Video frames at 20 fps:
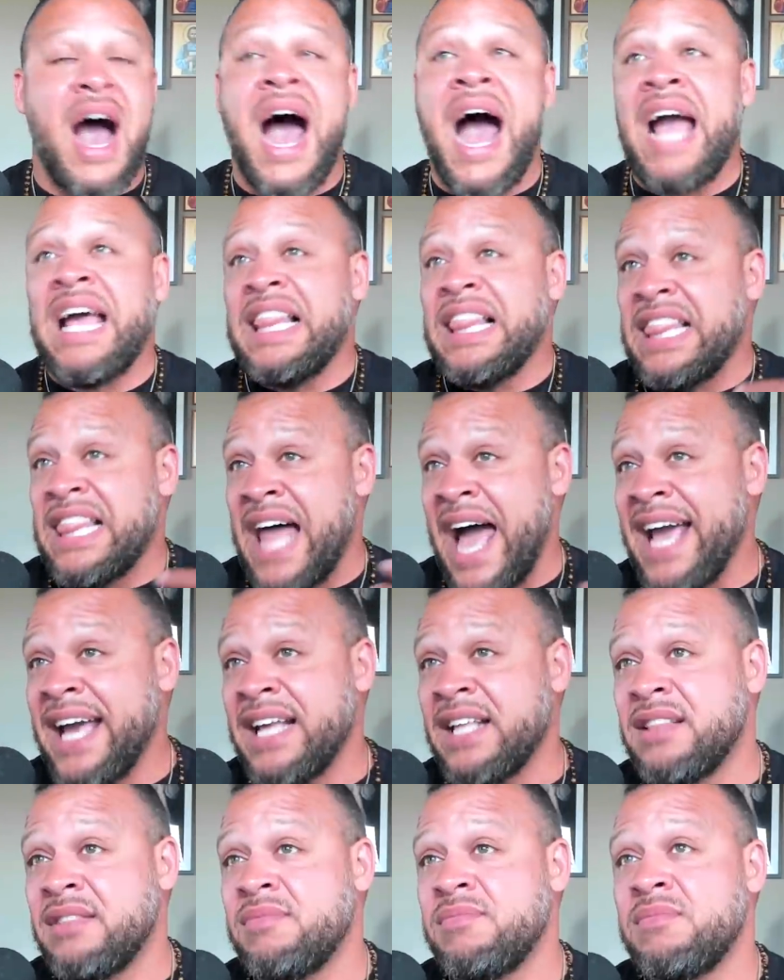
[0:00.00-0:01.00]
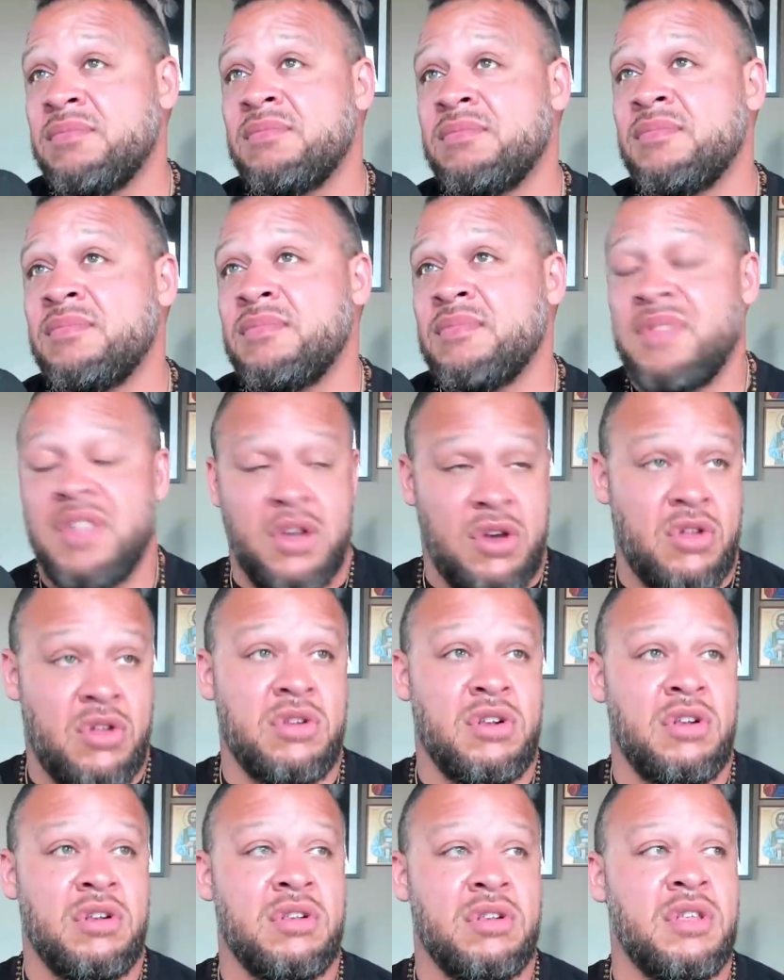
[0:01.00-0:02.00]
I like the,
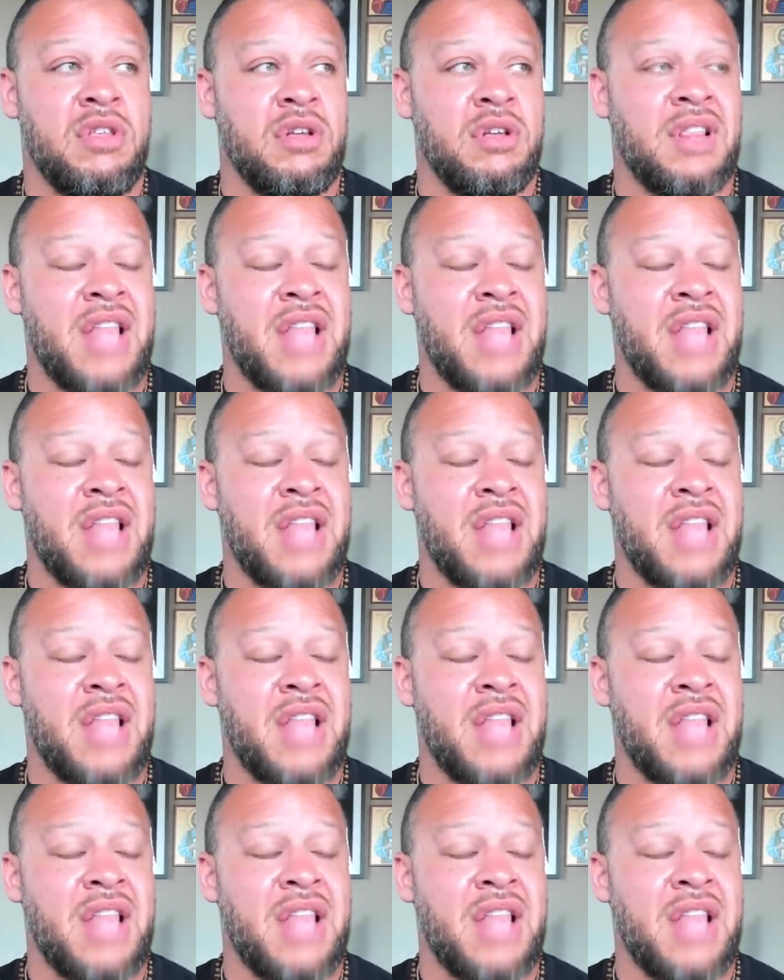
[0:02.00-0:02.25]
the